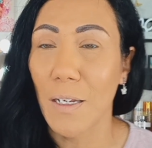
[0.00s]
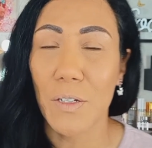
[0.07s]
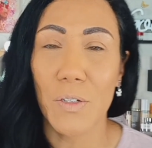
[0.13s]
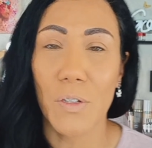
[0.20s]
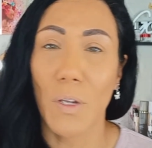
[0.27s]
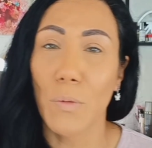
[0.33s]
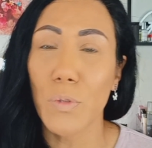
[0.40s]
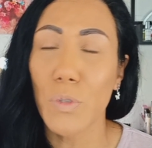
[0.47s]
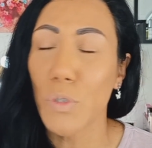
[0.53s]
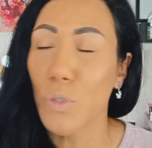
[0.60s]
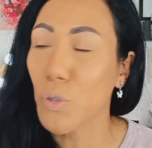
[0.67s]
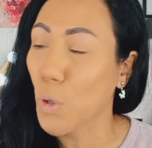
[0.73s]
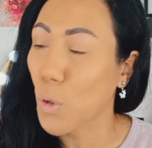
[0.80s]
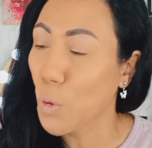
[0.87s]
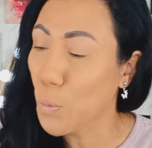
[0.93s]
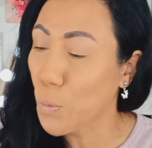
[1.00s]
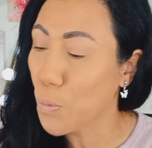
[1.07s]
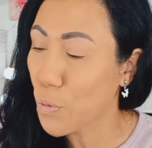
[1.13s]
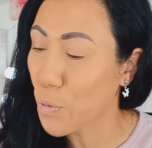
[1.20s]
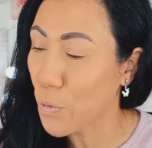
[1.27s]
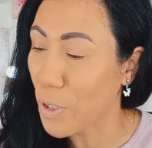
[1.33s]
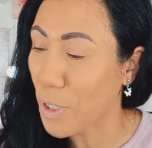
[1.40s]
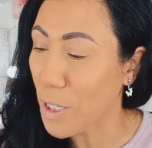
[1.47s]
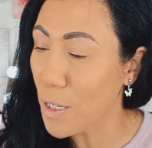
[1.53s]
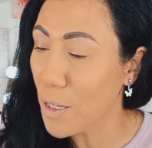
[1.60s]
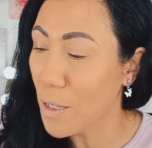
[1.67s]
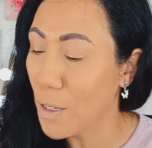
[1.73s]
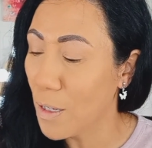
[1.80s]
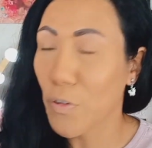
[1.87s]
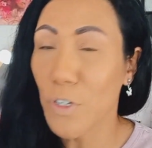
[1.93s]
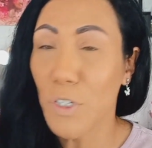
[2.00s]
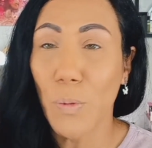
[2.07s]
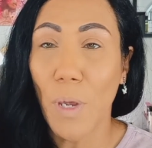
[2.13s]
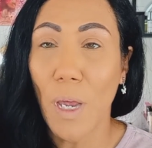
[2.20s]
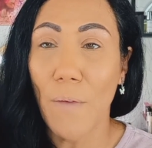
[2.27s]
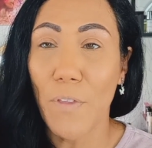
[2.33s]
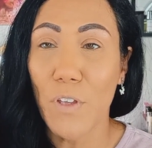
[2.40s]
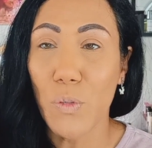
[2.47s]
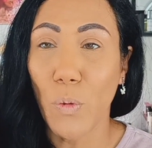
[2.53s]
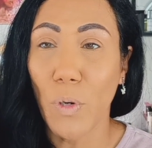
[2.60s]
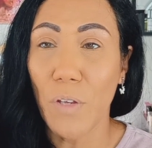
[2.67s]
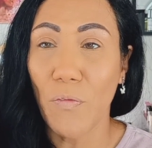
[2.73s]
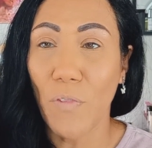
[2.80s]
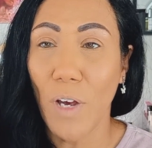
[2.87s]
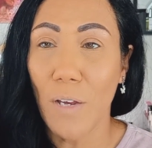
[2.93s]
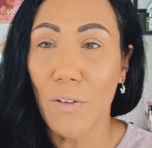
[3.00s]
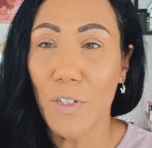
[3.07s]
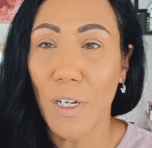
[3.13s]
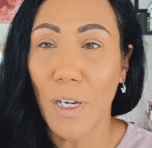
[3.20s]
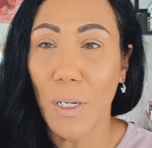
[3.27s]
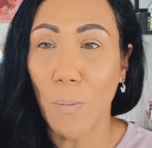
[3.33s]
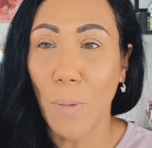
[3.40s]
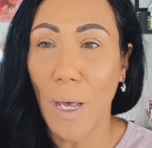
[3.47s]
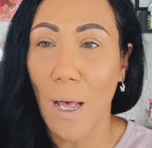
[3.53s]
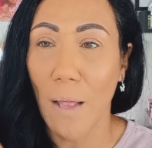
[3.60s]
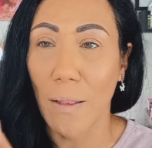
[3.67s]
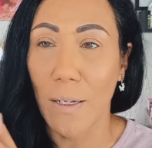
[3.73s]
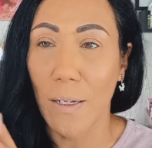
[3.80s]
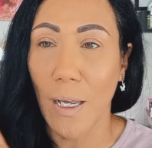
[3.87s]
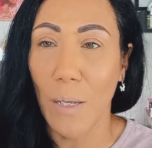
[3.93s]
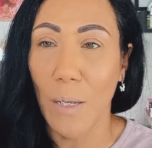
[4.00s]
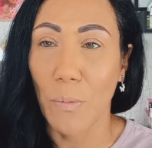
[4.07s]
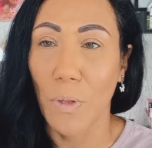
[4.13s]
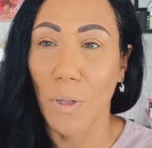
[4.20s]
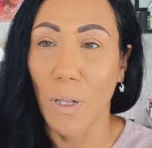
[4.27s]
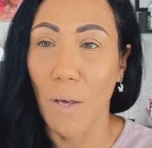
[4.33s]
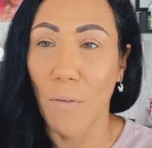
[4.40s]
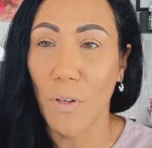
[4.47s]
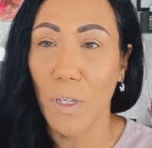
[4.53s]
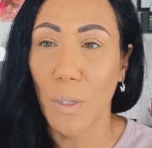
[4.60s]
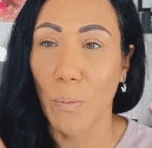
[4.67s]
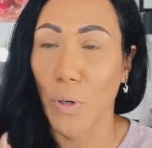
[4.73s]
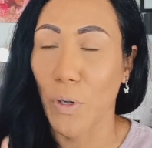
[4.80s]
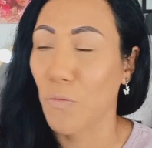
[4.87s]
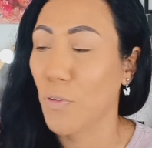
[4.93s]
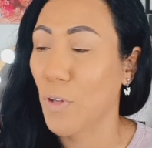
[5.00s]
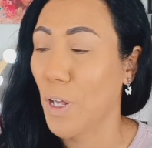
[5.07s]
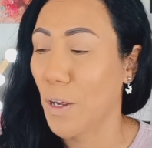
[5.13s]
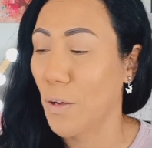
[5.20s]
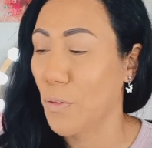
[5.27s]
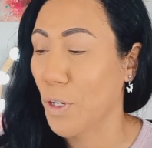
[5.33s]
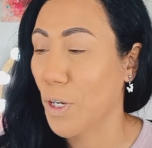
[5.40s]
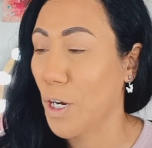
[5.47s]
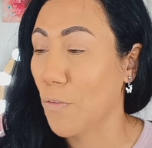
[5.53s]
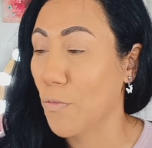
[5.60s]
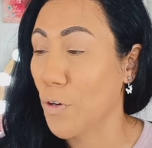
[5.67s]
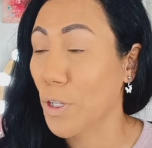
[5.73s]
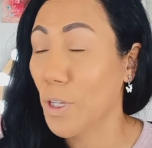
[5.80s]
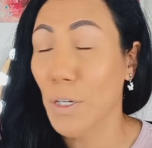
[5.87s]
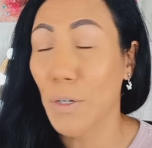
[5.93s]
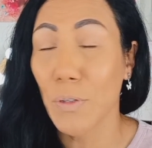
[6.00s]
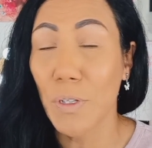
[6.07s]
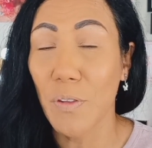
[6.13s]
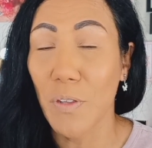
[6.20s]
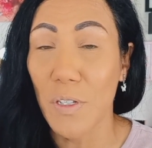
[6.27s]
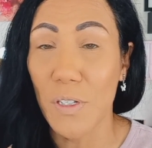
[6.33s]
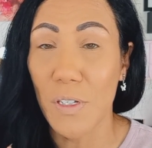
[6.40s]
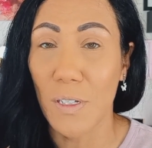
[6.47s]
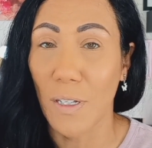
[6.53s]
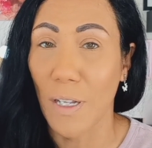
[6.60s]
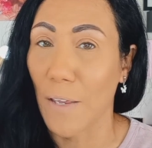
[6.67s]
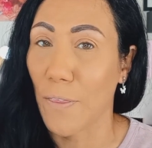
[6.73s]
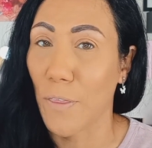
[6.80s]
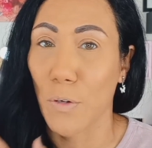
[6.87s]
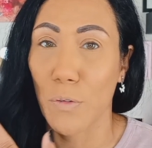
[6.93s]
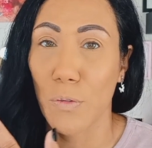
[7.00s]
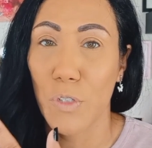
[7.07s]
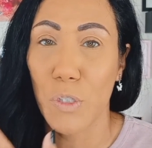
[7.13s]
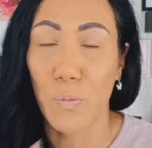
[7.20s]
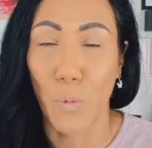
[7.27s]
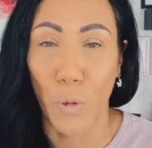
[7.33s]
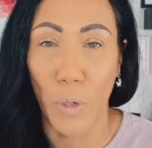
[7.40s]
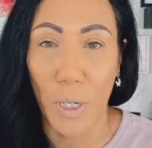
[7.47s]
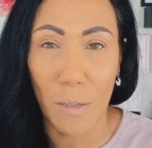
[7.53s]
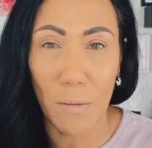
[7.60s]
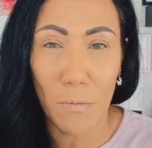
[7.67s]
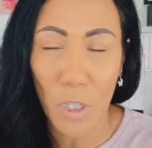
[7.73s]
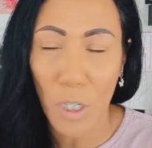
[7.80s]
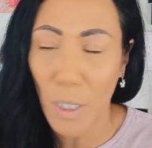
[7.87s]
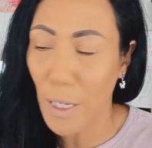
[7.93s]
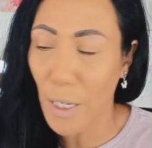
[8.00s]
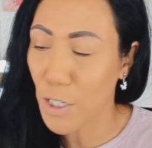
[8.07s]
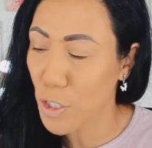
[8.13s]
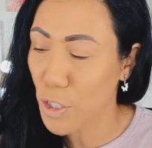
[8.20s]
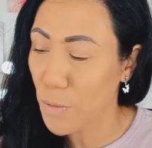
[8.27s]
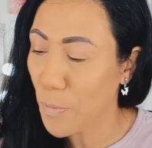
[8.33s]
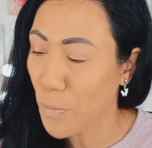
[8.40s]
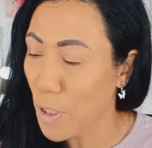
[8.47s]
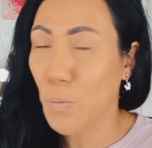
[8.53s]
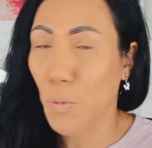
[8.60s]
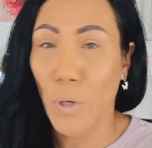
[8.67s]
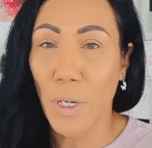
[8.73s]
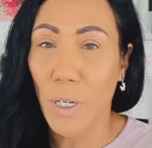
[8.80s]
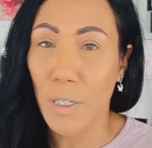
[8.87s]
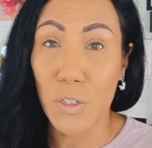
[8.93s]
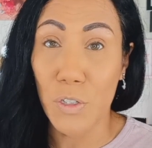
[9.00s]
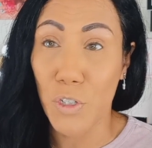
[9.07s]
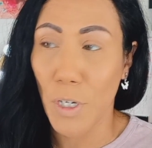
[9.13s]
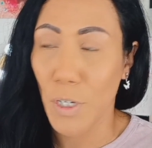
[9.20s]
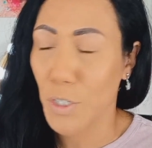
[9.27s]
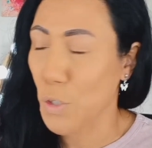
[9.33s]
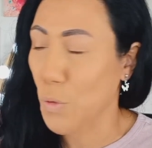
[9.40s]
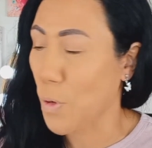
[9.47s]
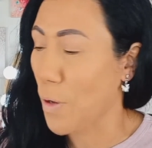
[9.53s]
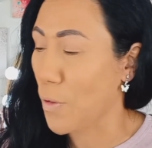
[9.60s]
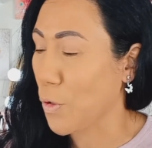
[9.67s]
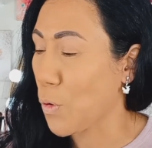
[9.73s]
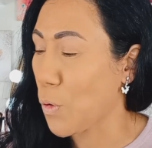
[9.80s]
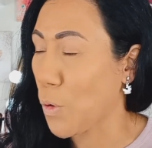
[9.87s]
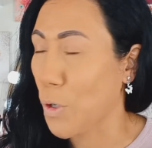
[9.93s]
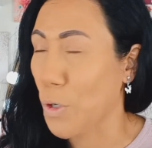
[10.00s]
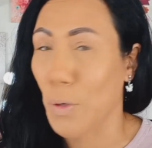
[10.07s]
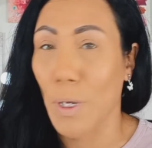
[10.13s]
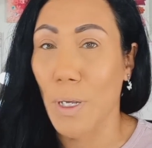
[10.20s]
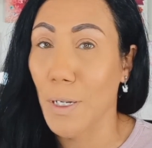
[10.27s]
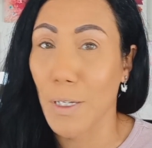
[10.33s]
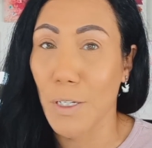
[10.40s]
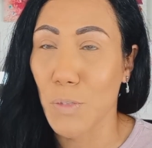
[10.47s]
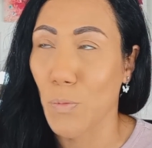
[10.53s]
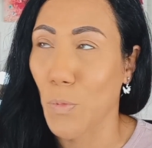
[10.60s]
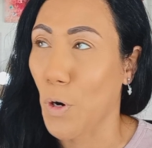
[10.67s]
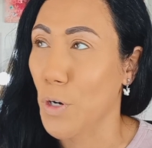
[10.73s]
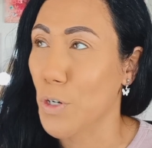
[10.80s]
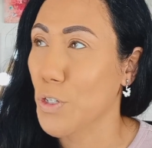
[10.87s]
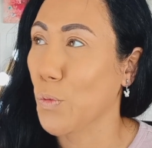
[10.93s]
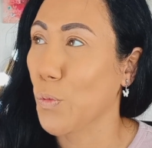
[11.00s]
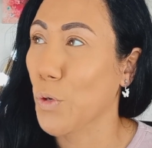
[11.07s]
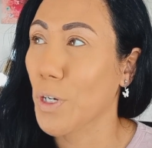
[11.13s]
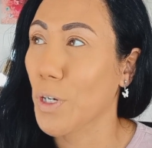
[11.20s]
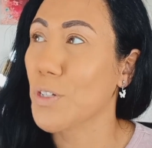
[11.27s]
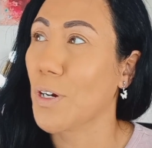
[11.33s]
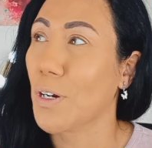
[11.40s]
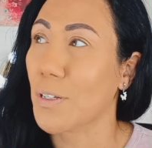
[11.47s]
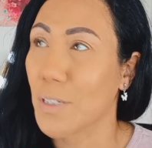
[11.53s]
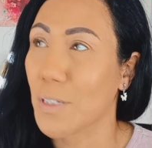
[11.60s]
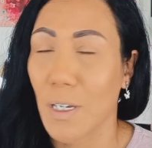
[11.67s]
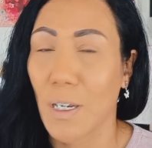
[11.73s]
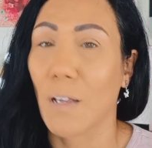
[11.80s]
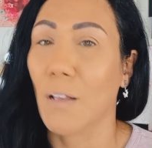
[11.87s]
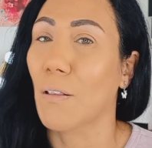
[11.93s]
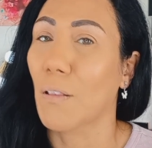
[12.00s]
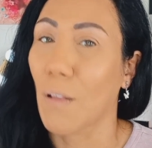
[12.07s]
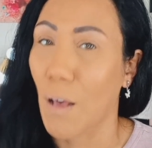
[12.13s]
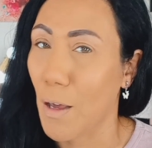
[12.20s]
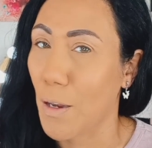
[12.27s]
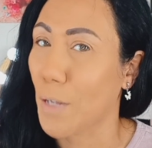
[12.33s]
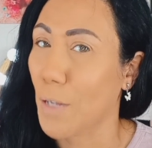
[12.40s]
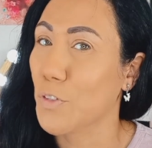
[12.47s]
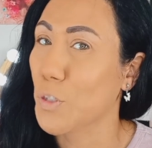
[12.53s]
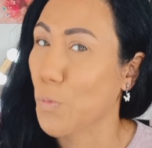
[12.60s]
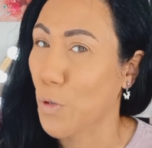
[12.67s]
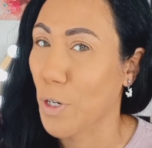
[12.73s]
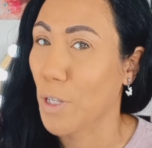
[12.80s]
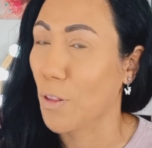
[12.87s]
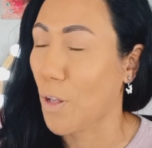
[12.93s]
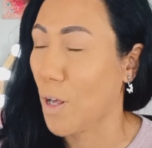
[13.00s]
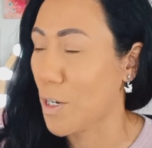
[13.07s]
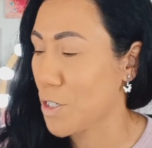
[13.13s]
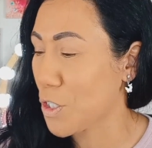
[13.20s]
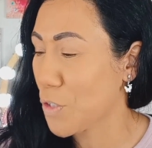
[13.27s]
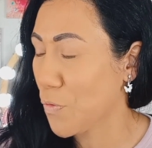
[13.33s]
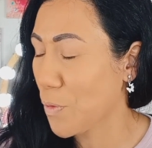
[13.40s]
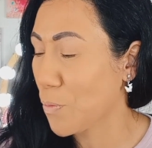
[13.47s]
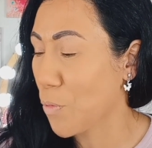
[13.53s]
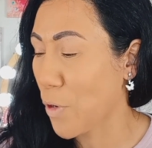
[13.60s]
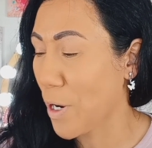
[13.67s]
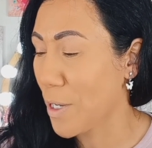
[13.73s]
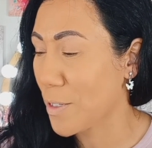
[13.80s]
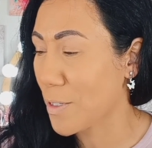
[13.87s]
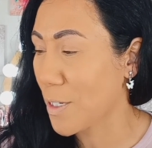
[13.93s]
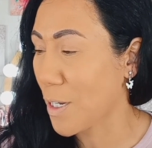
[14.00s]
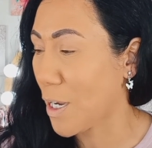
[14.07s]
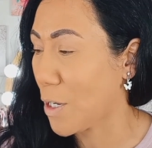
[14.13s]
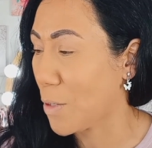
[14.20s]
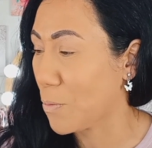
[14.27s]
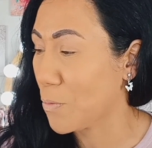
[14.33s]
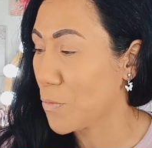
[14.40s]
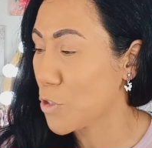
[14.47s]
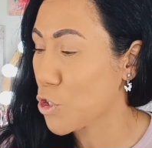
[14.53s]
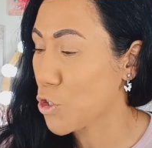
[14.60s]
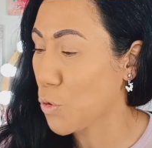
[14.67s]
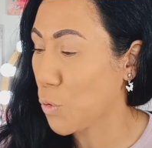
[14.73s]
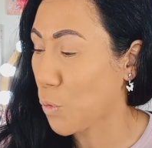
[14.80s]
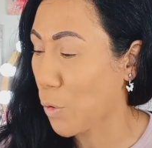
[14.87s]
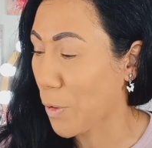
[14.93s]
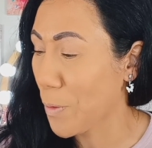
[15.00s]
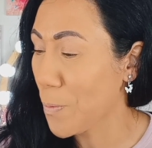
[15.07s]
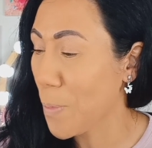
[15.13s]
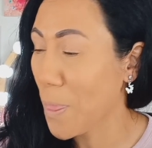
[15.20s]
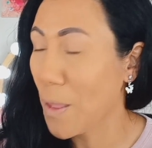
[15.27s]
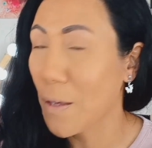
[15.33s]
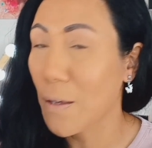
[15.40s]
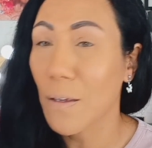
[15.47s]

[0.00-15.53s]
I just thought it was so pretty. First, we have the 25 shade palette. I'm loving the butterfly on the cover. Clearly, this is like their spring collection. Spring is just around the corner. It is March, so we're going to start seeing a lot of spring launches from brands, I'm sure.